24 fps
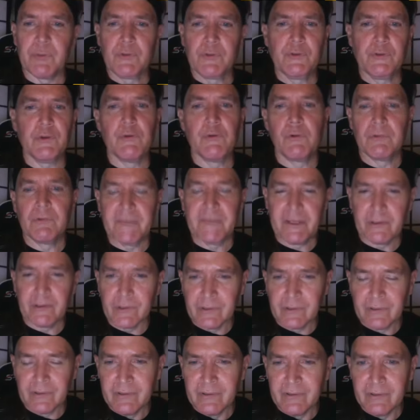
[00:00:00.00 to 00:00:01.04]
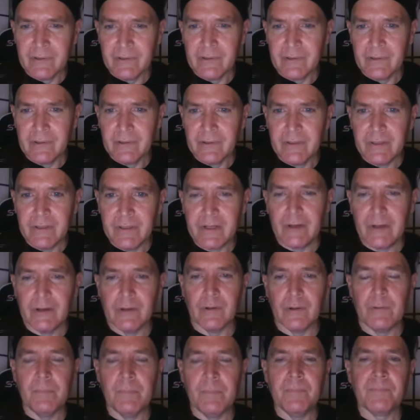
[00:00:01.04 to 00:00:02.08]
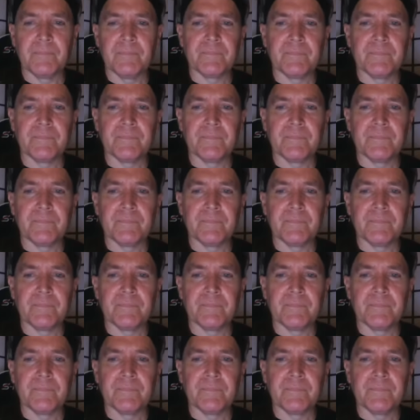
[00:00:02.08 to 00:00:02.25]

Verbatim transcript: platoon leader, you know,